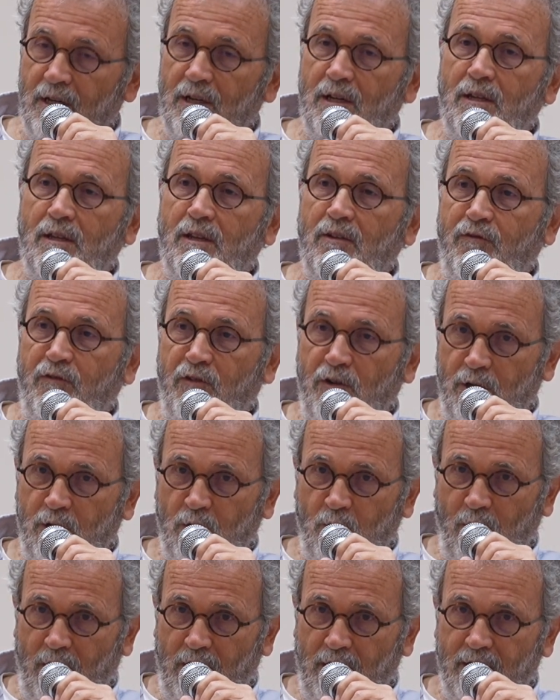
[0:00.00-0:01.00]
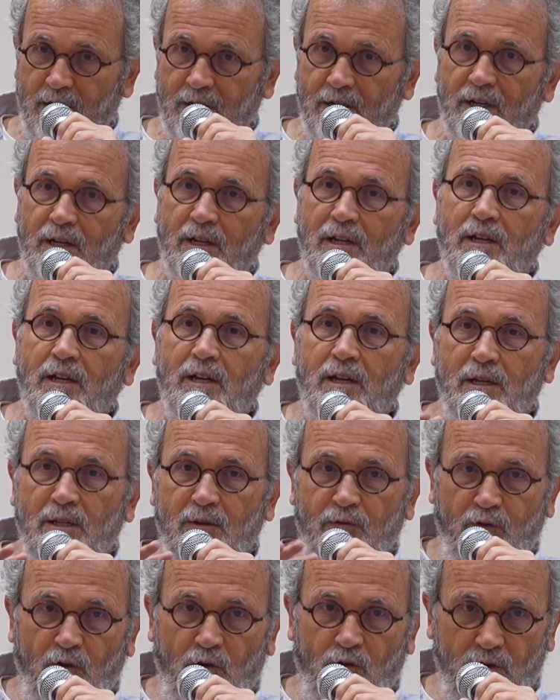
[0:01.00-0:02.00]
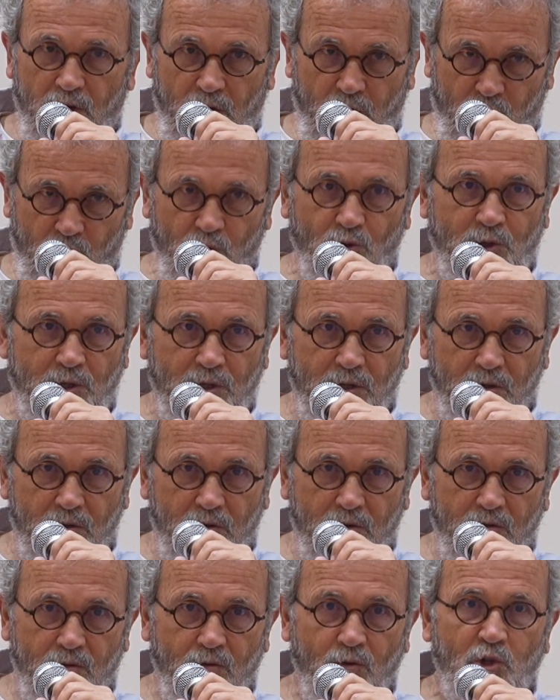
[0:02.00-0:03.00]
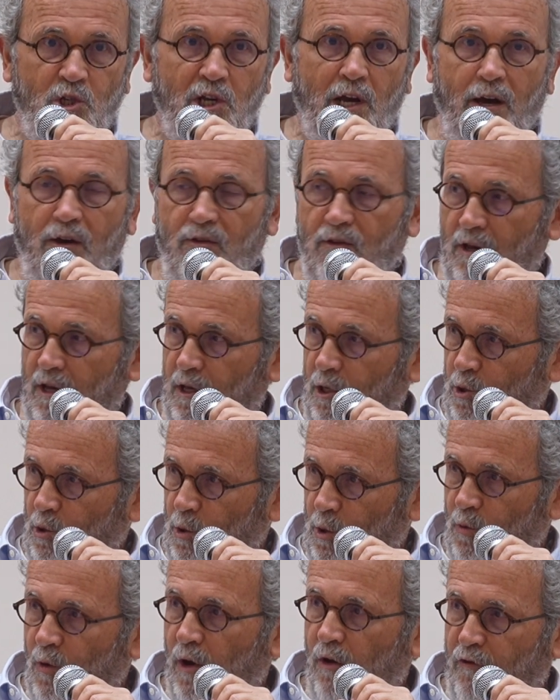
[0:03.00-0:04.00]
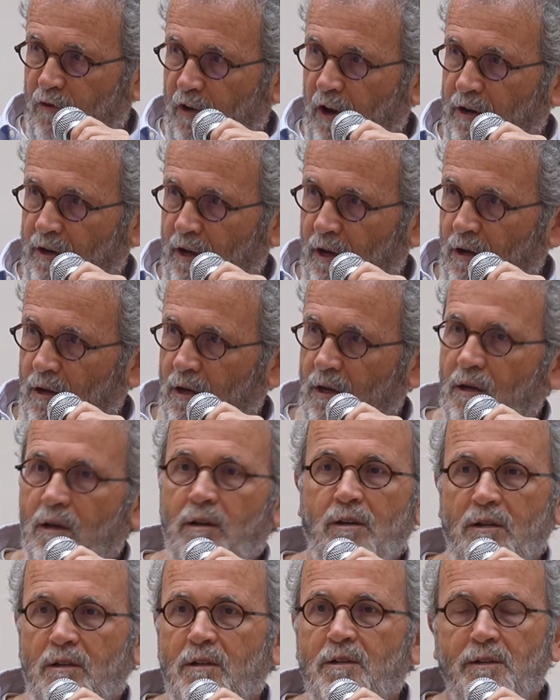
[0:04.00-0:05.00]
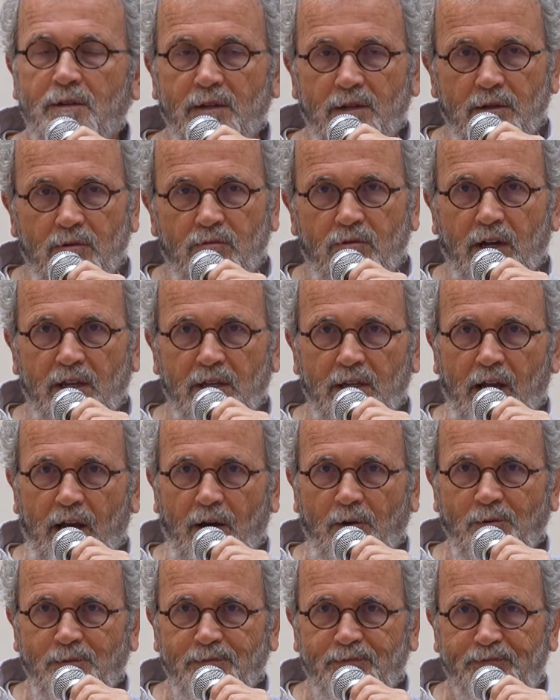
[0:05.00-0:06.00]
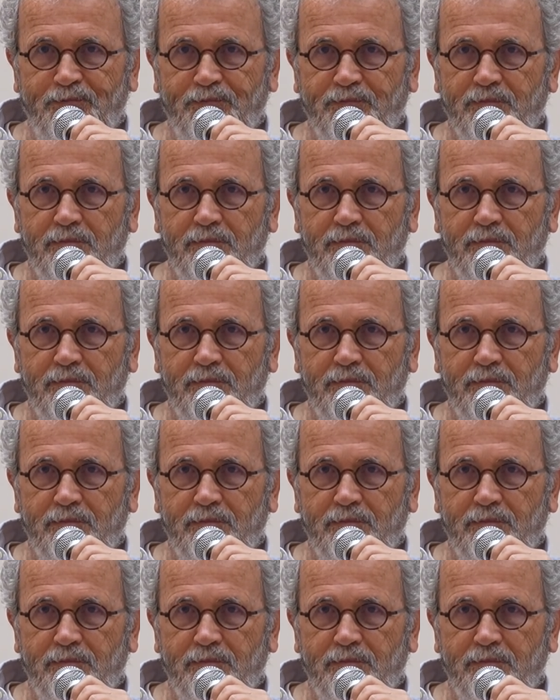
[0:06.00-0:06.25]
And the first one has 4 issues, which are the issues we are fighting right now.